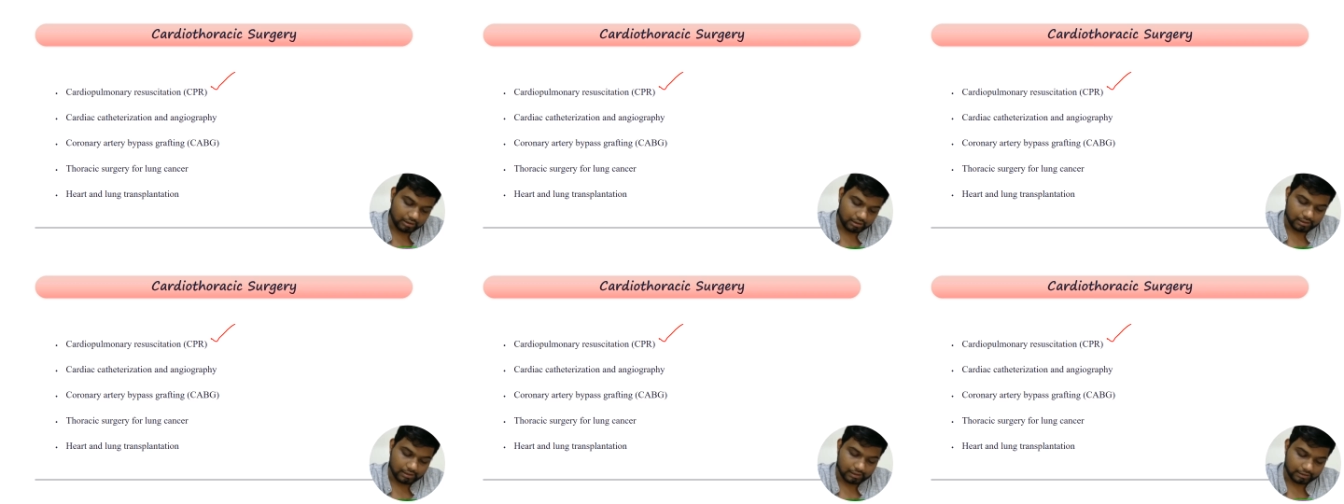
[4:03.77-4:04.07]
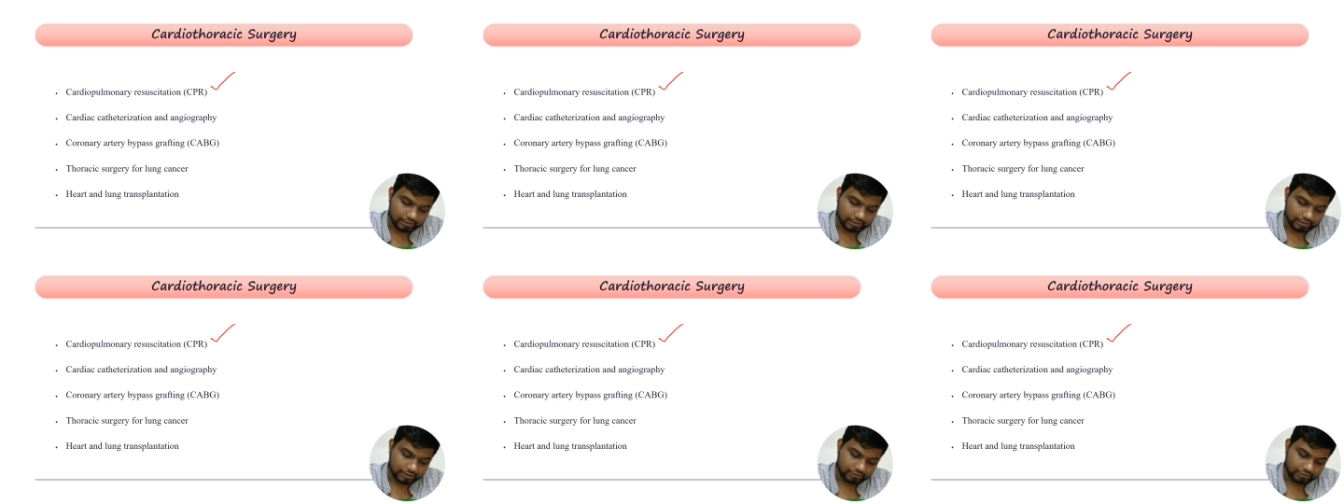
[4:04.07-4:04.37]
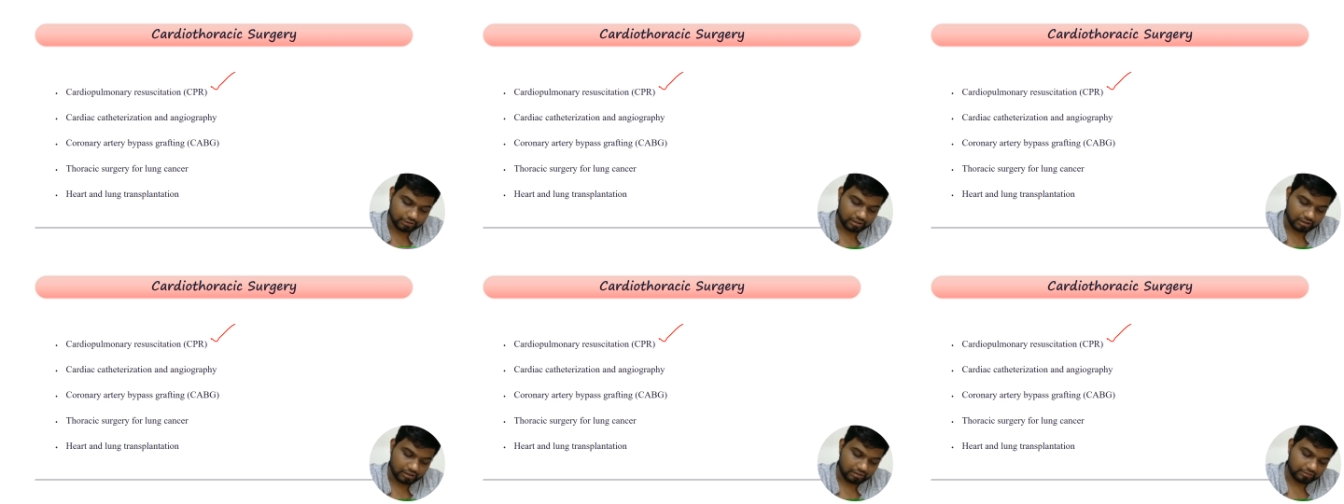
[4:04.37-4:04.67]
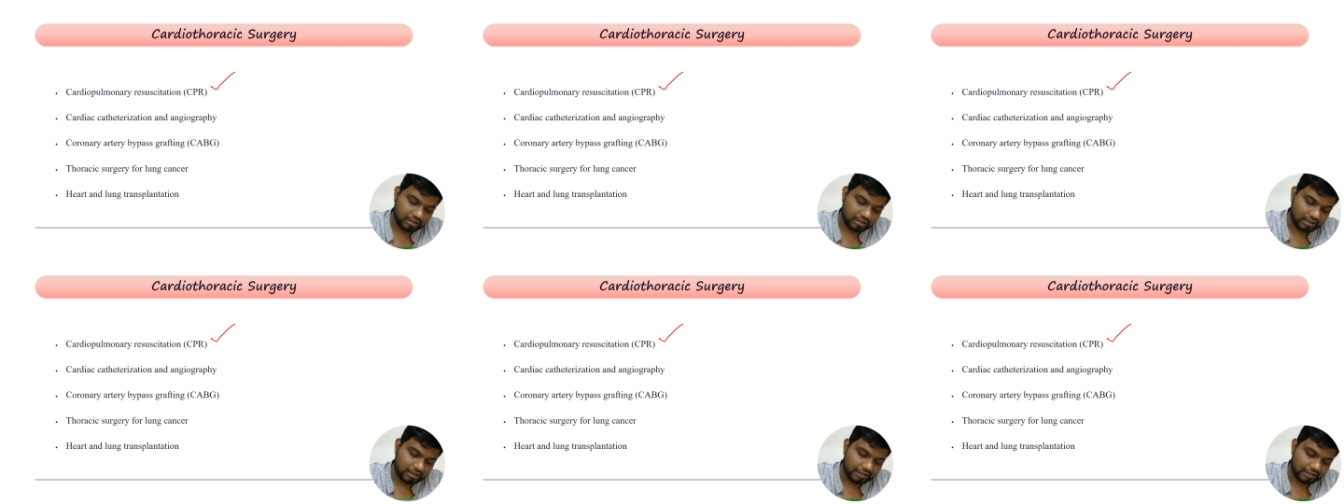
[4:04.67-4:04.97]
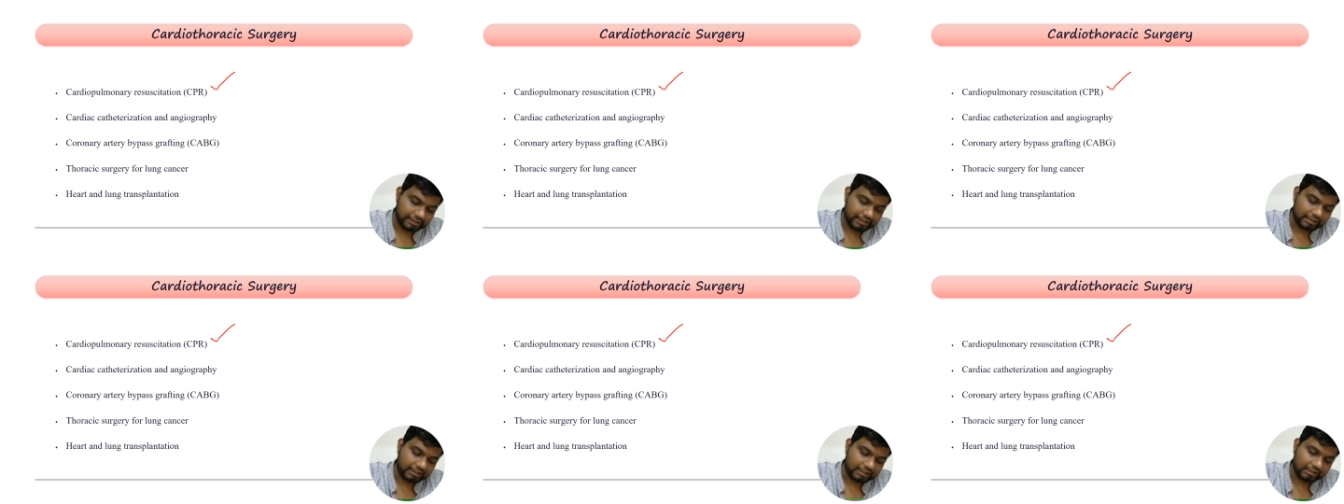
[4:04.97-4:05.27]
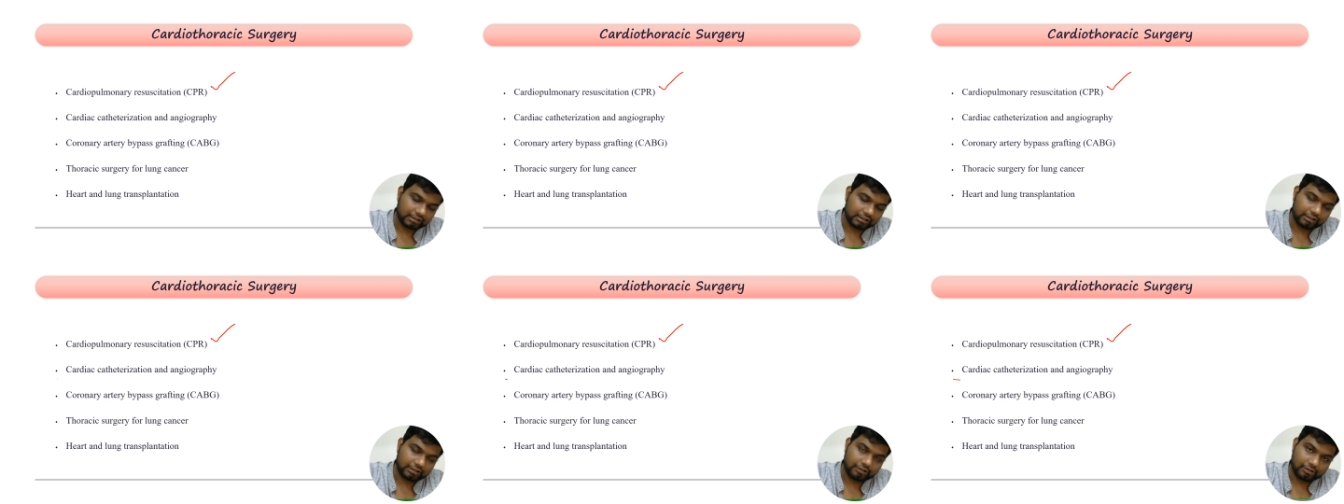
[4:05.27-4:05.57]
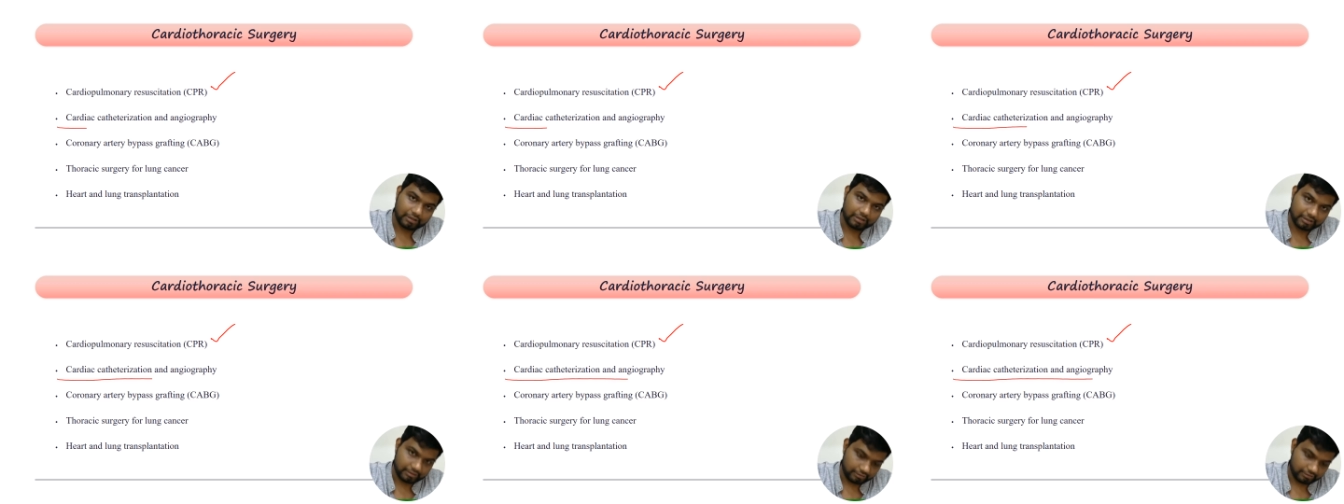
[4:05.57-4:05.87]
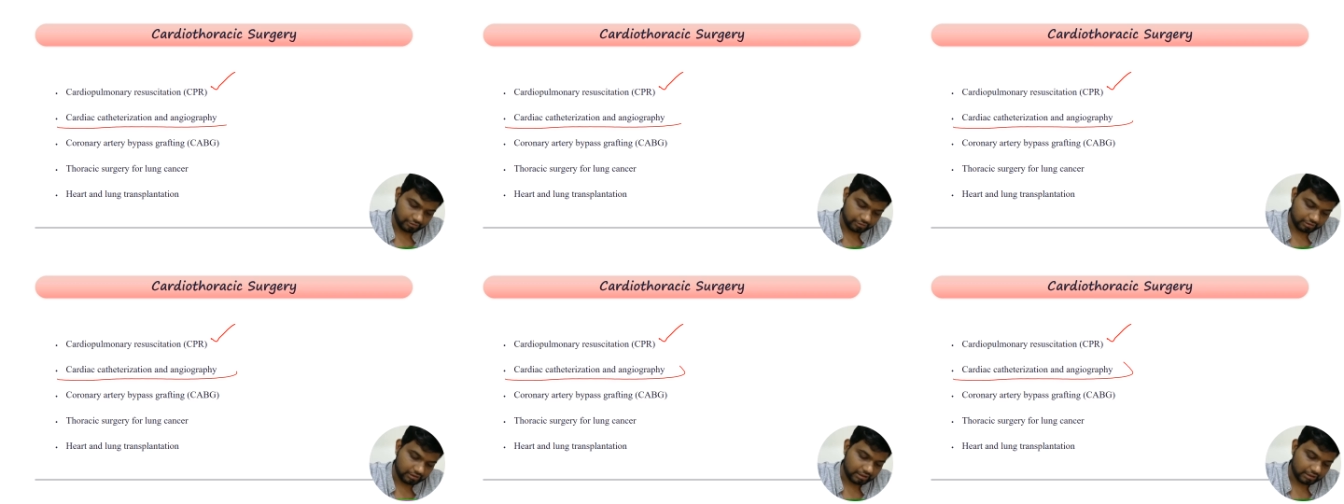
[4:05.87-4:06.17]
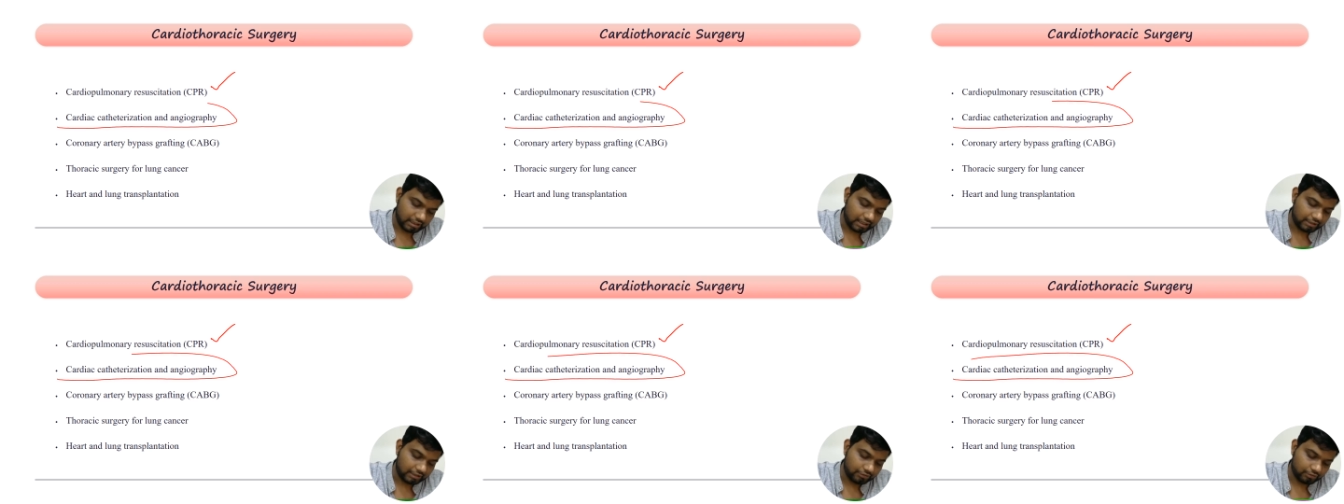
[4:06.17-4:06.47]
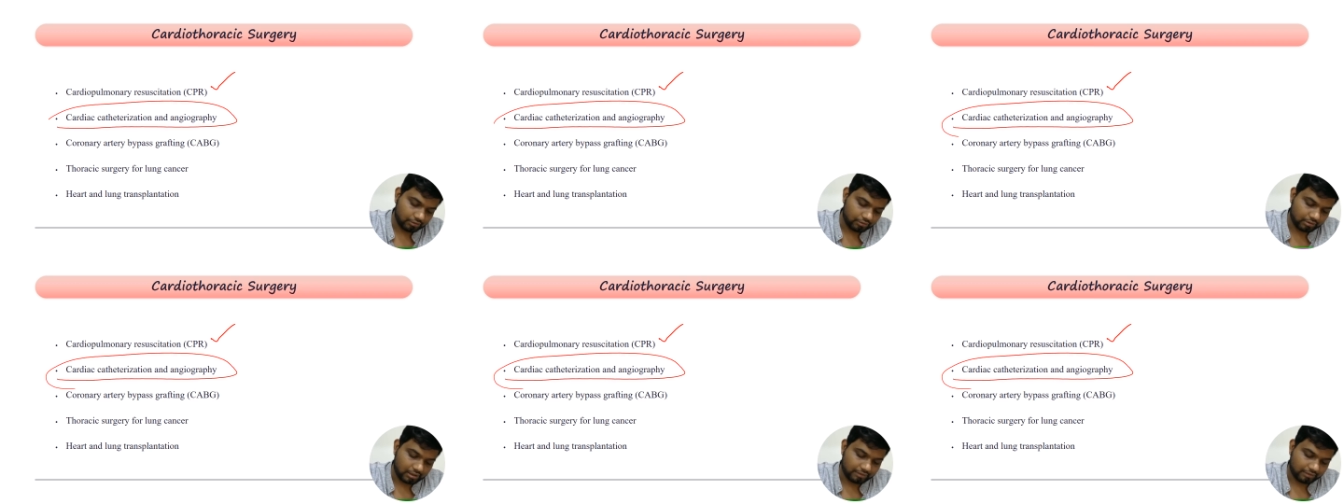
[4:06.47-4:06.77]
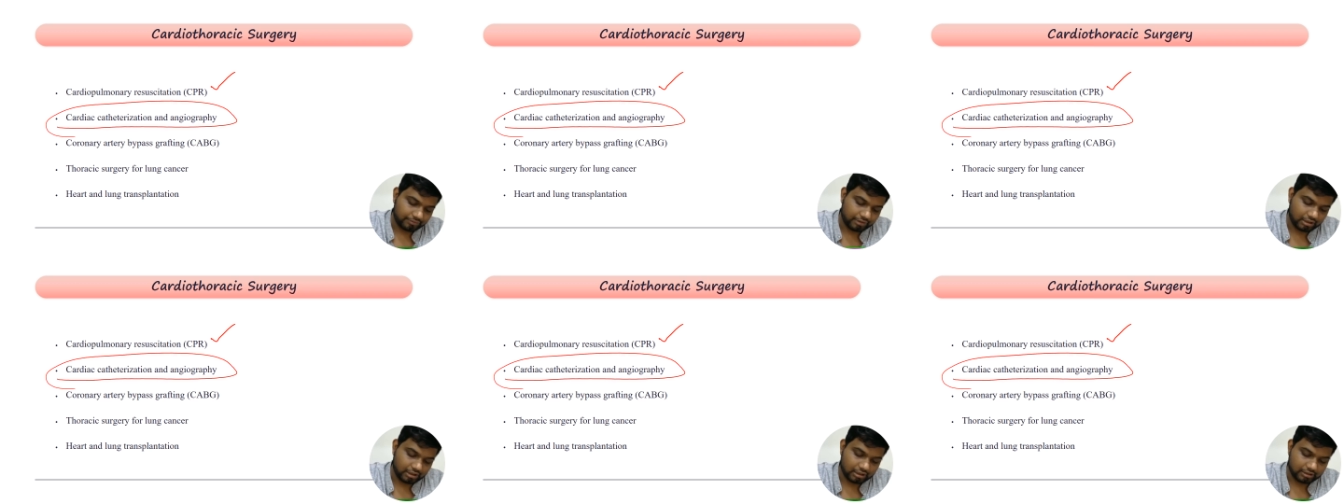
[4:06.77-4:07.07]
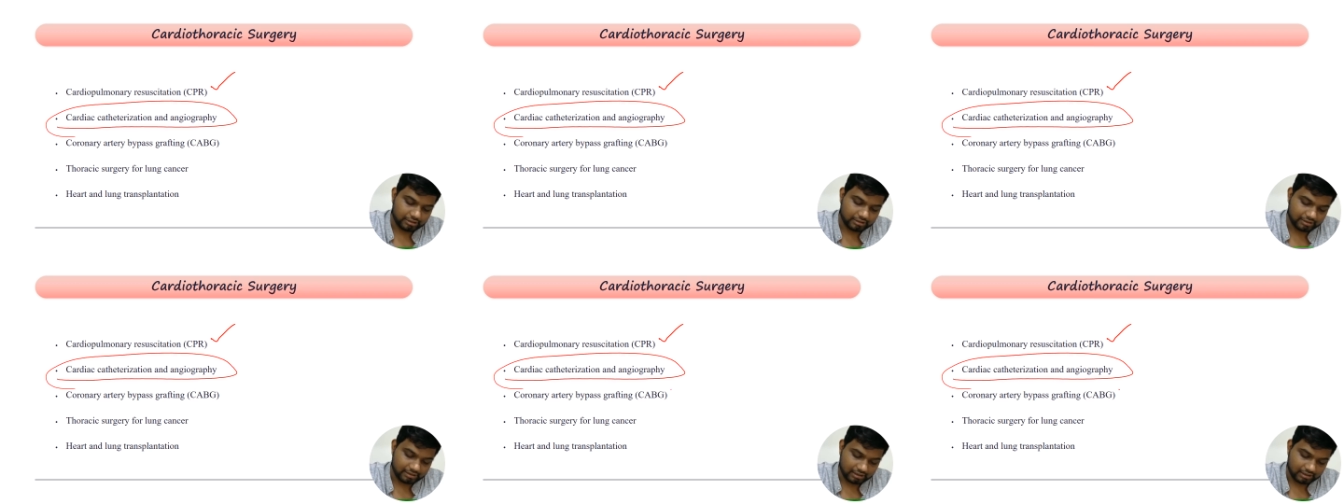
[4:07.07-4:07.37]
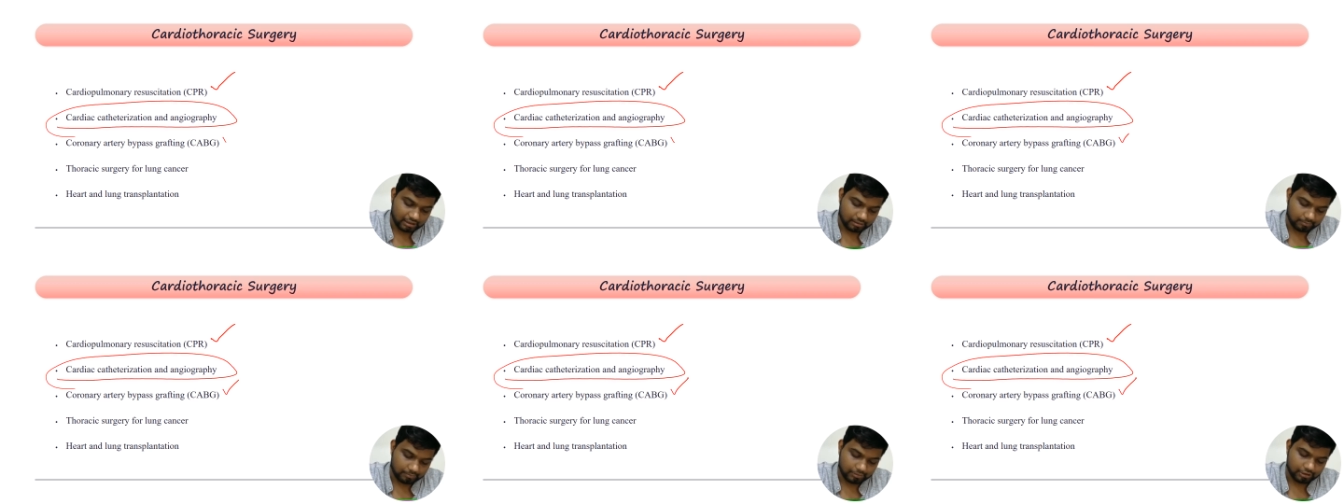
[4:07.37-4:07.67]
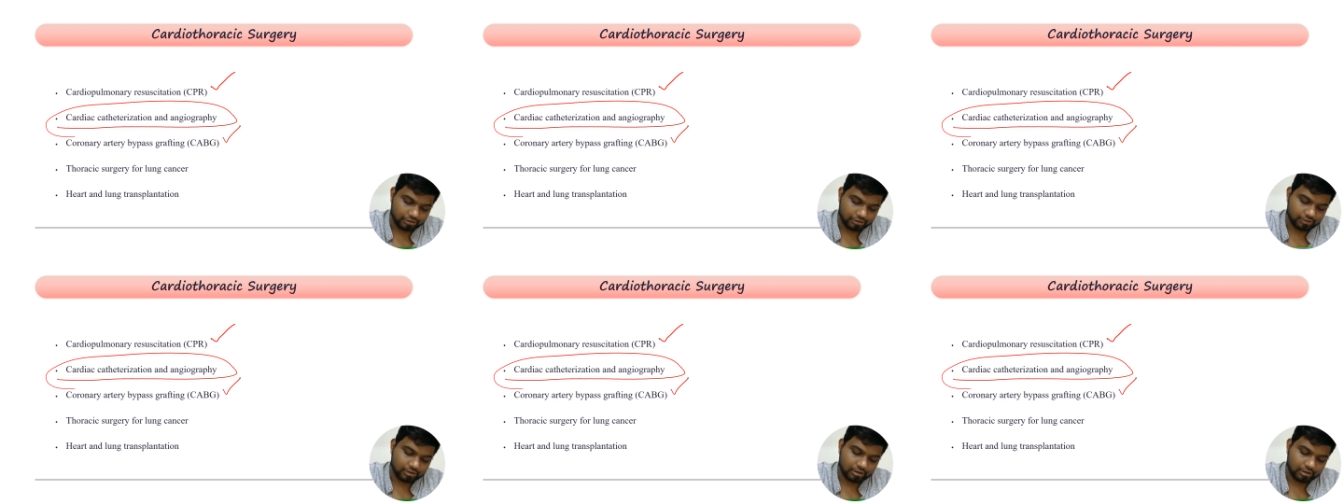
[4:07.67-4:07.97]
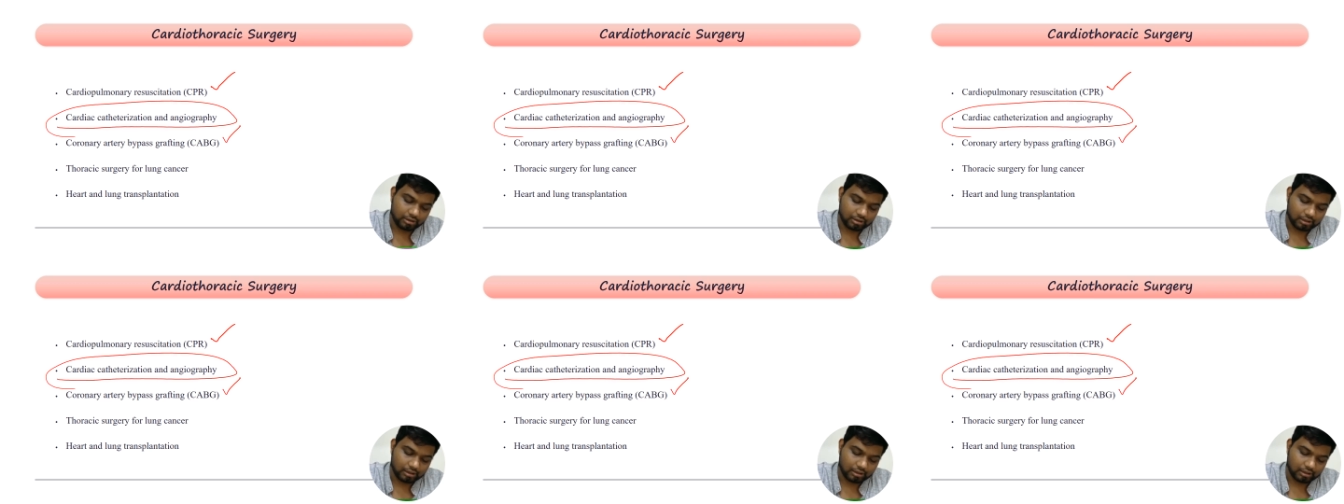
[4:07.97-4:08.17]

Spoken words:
and then you have the cardiac catheterization and angiography, and the CABG,